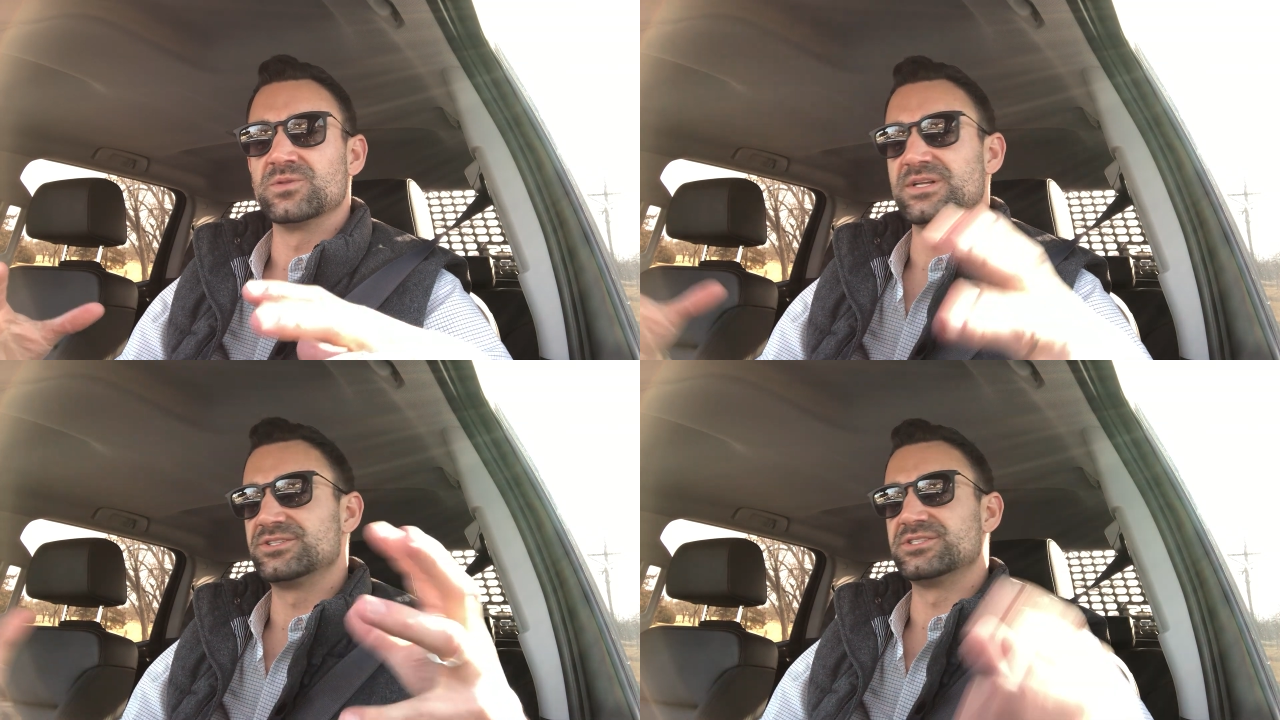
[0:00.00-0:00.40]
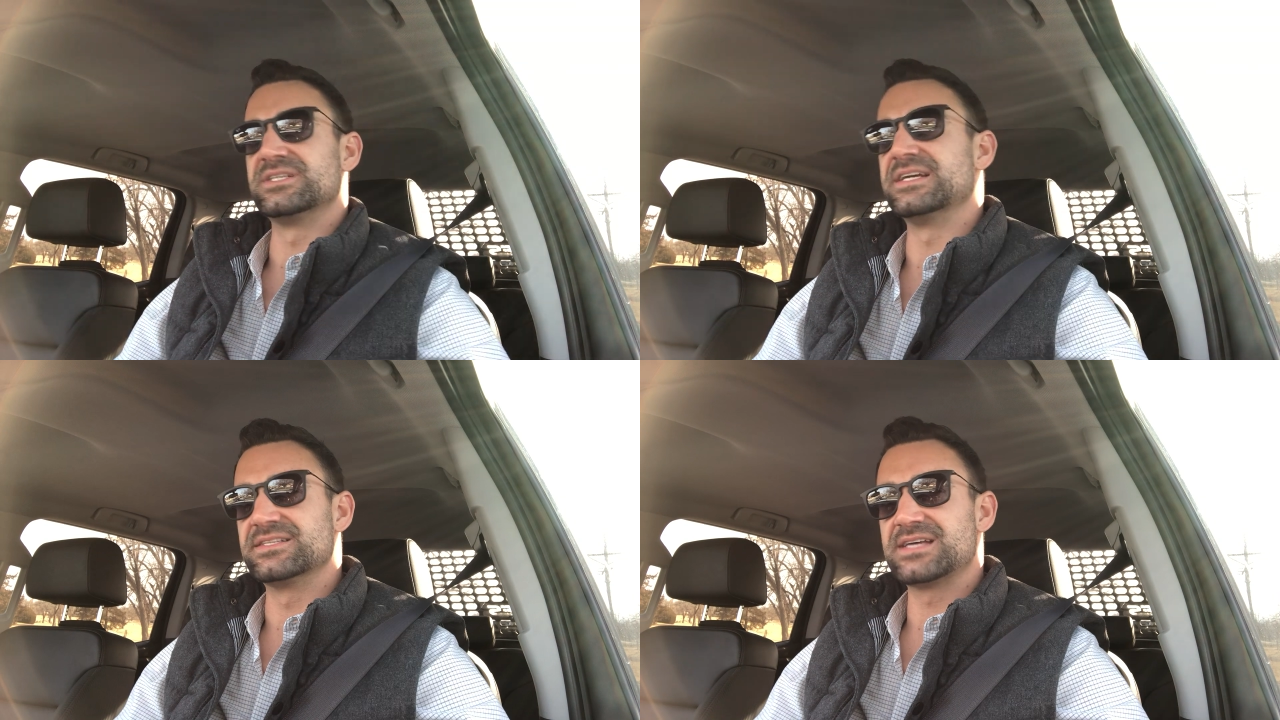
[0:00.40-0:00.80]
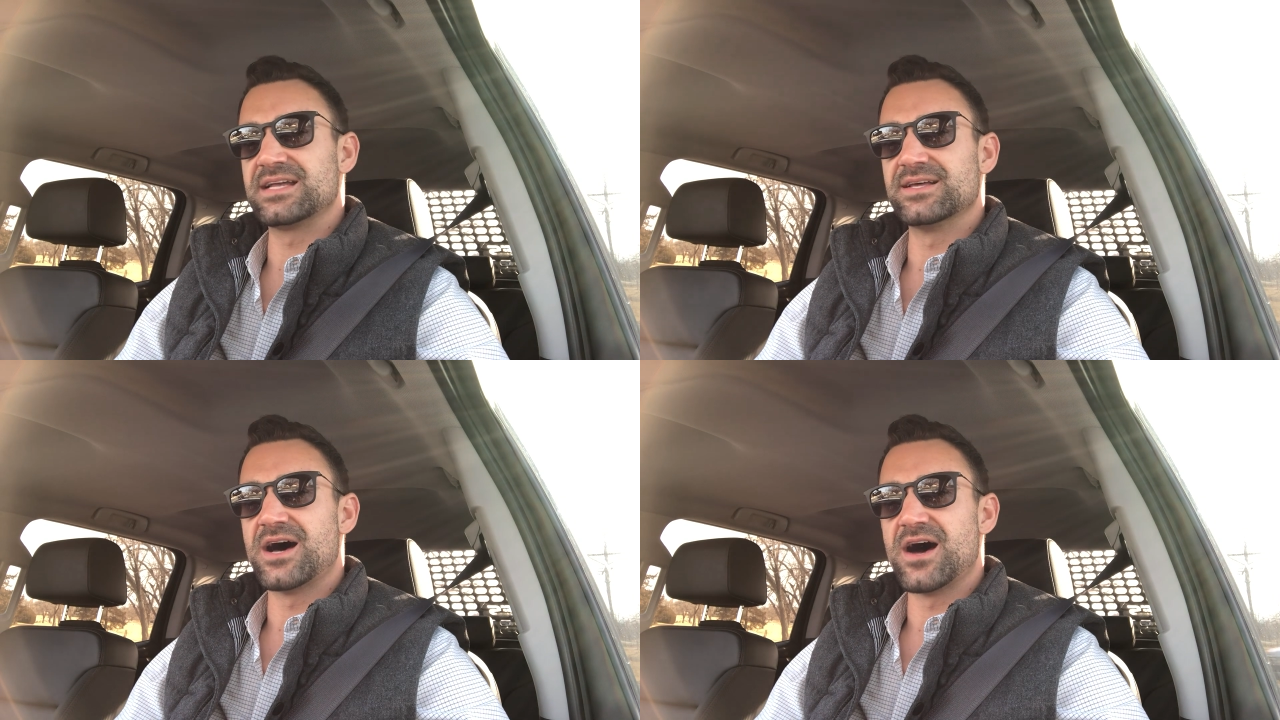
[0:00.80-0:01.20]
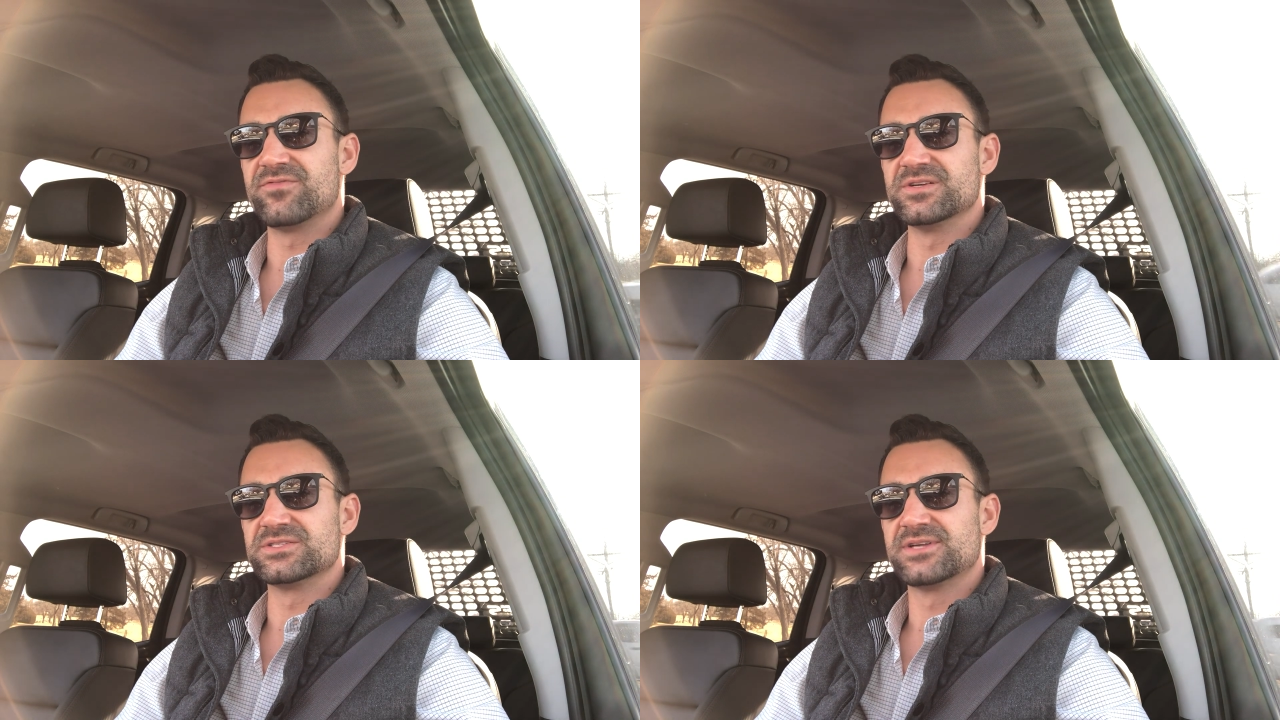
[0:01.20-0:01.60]
let you see inside the
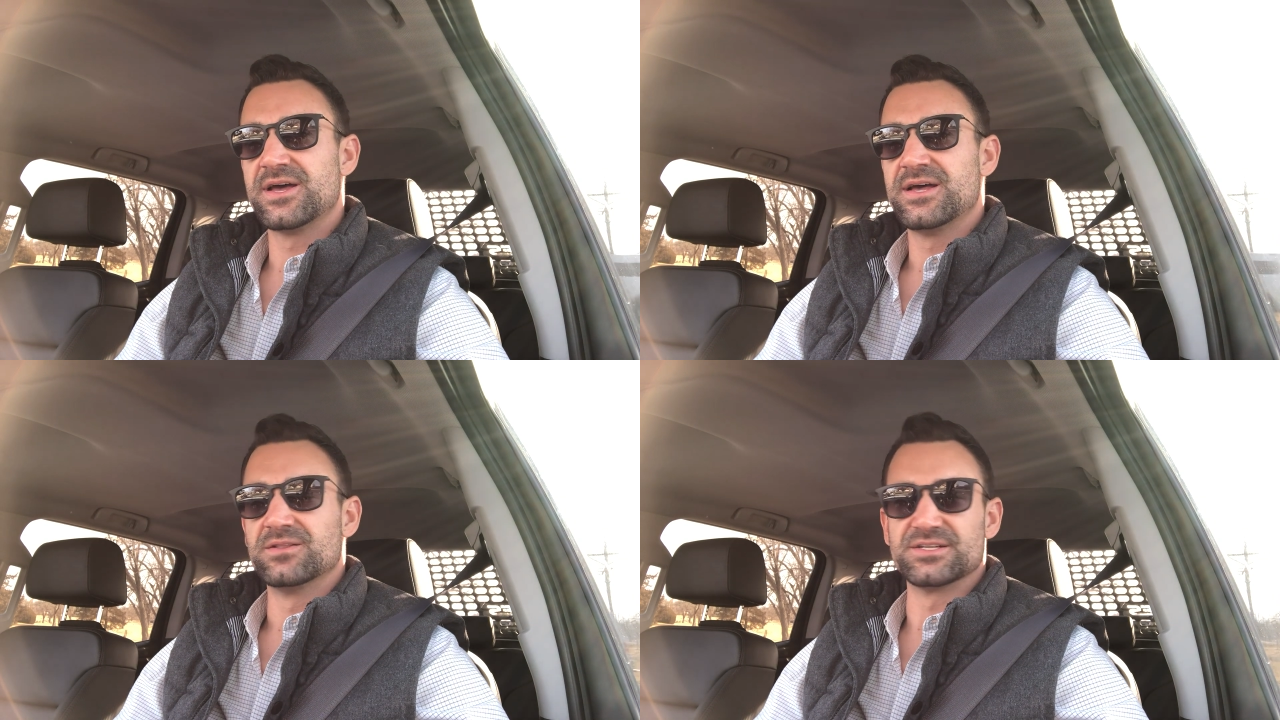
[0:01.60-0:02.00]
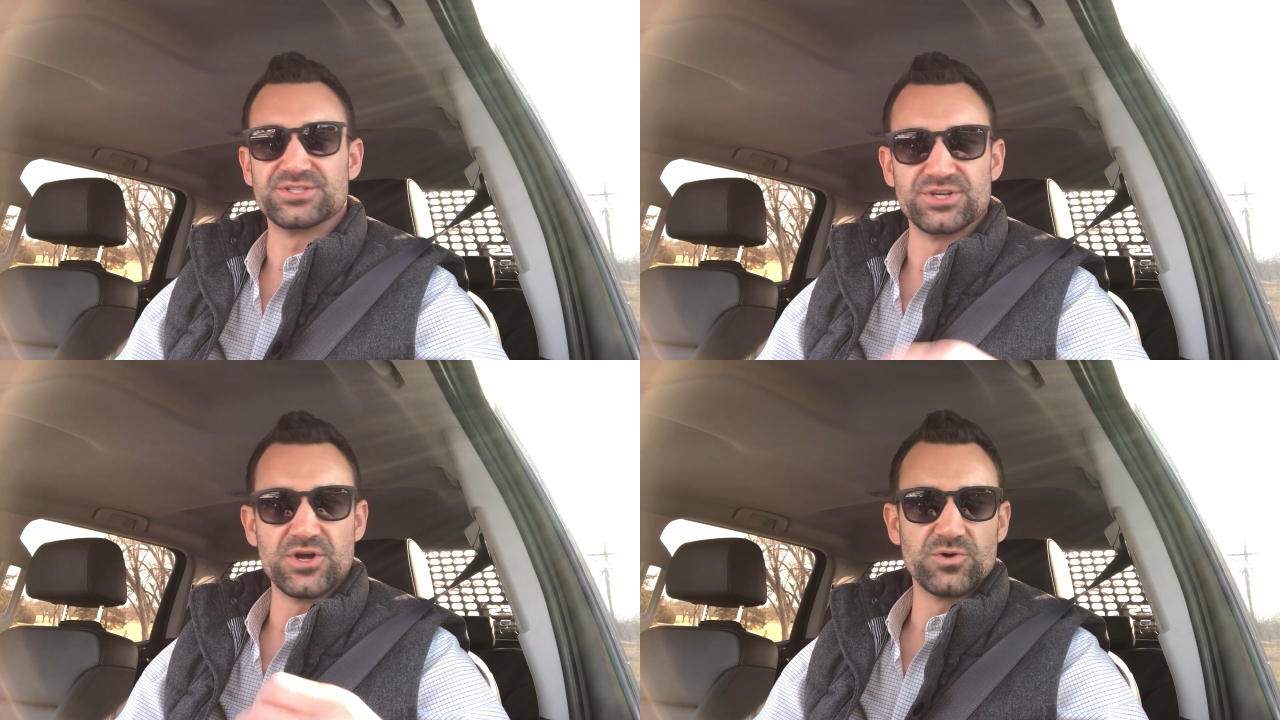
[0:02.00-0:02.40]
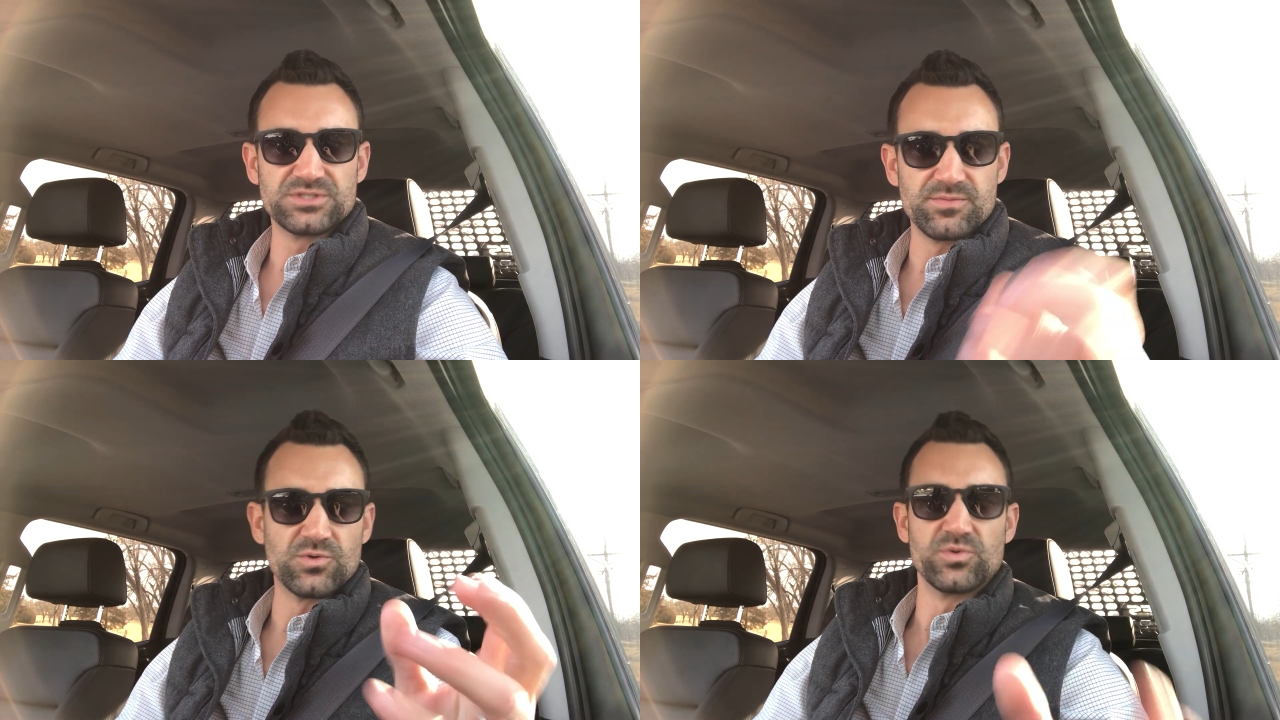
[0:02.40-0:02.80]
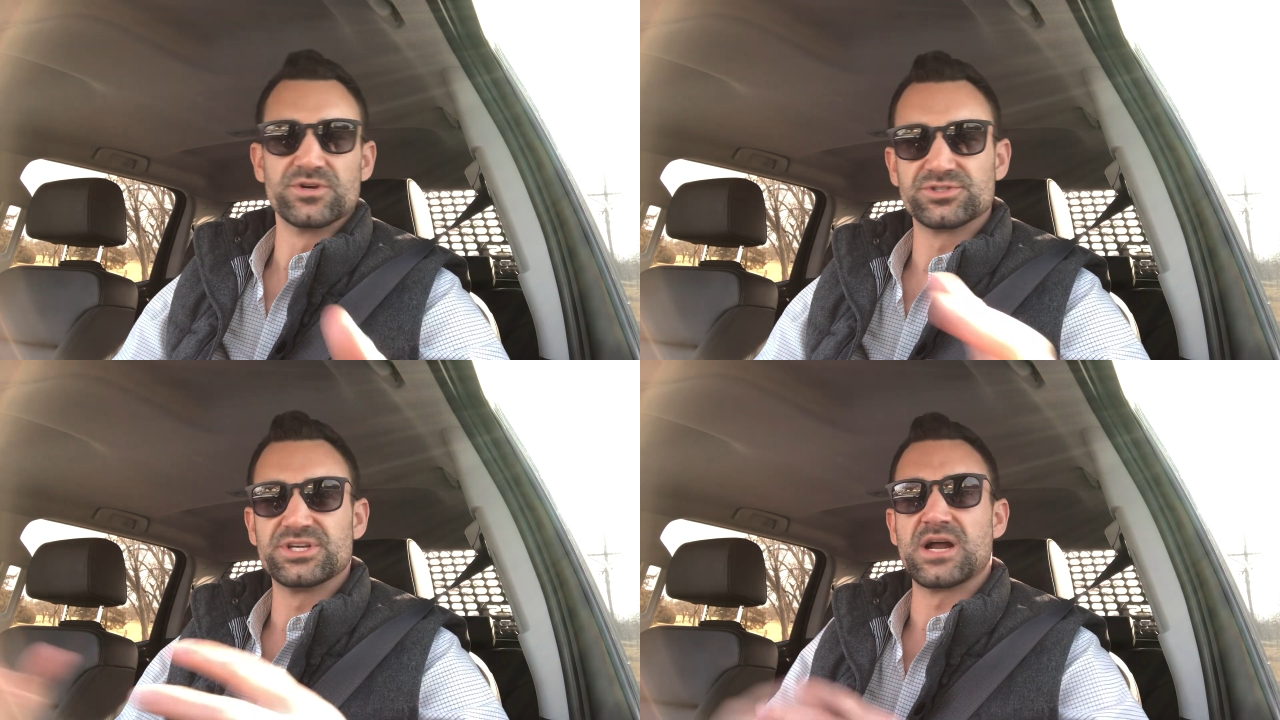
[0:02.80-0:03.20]
office, let you know some of the
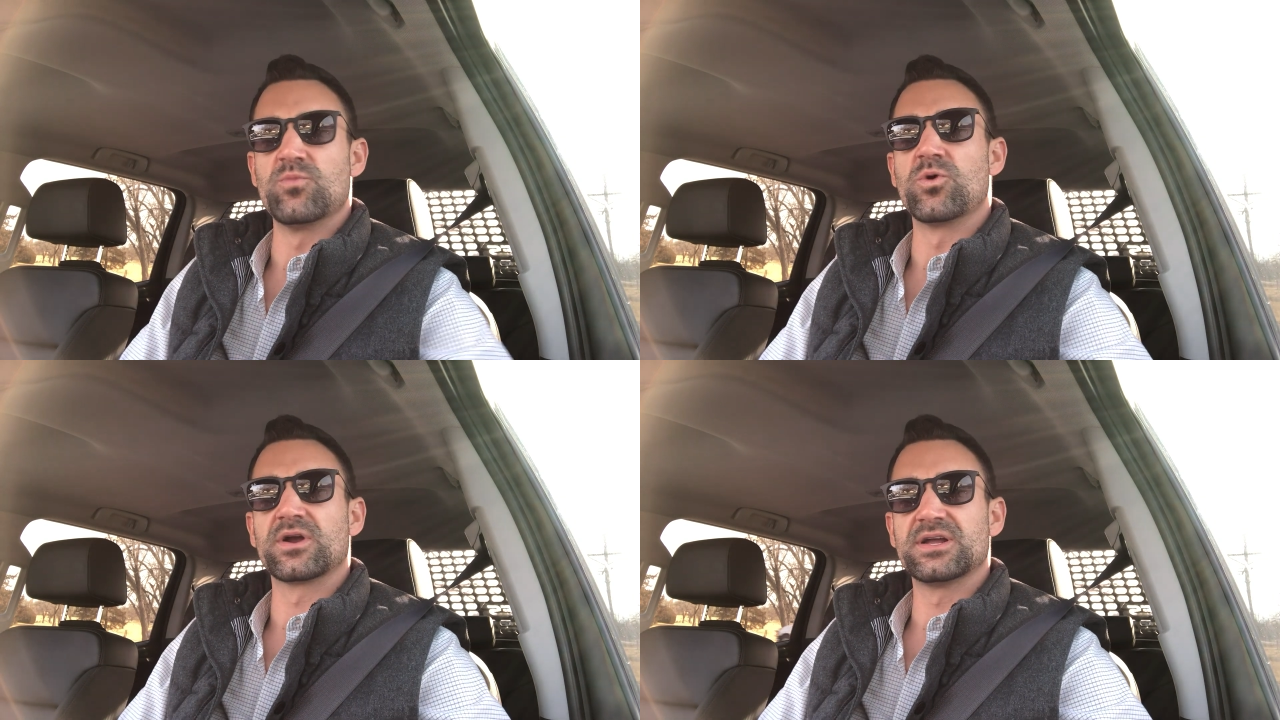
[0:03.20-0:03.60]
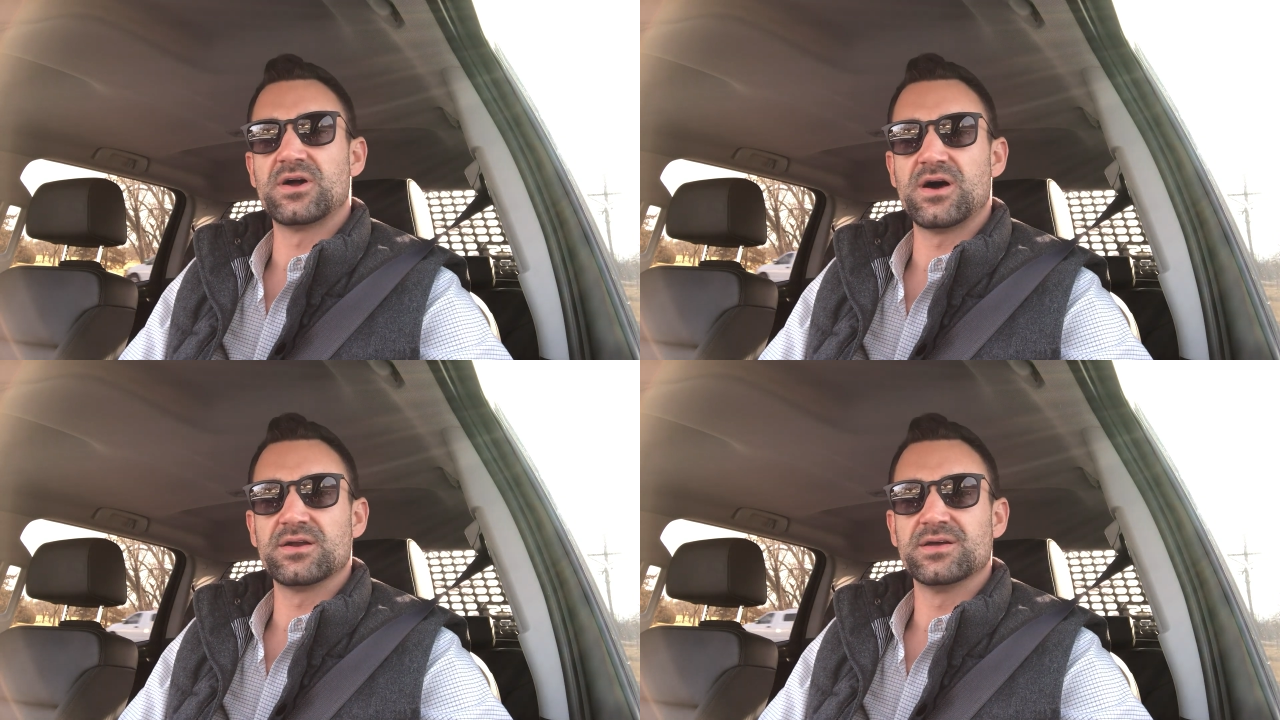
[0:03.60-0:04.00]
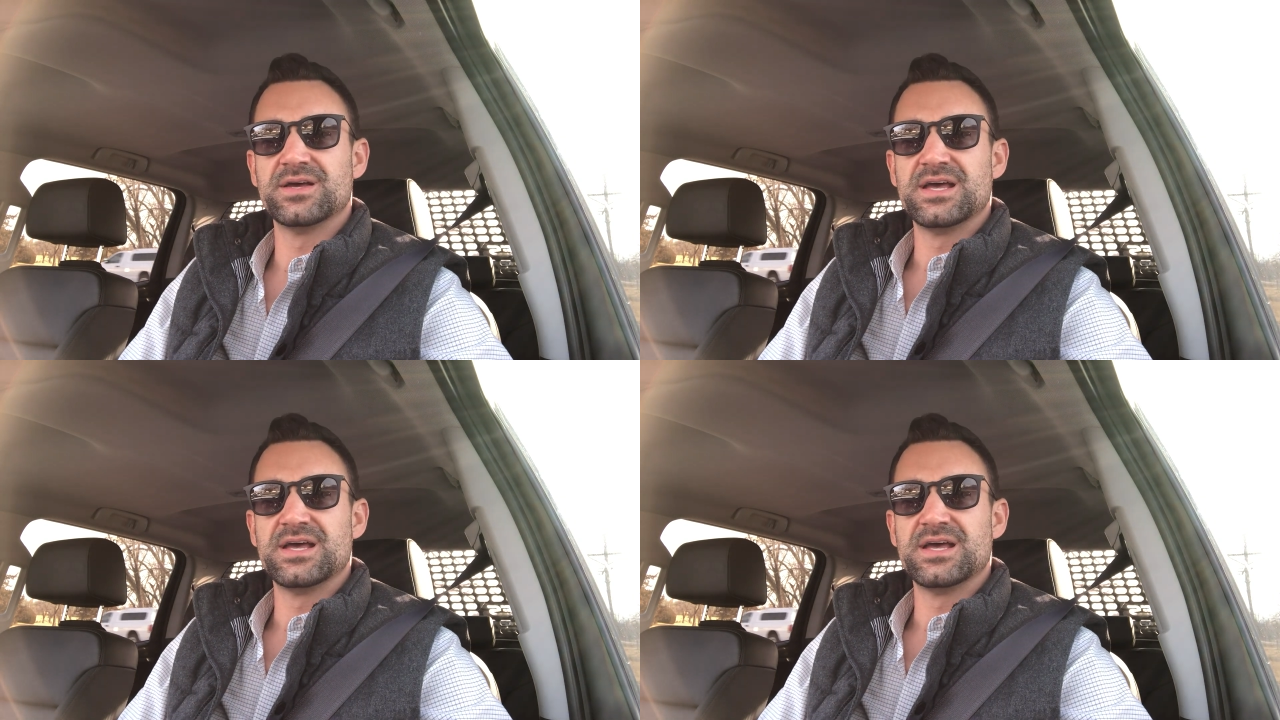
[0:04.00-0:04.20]
real shit I'm working on,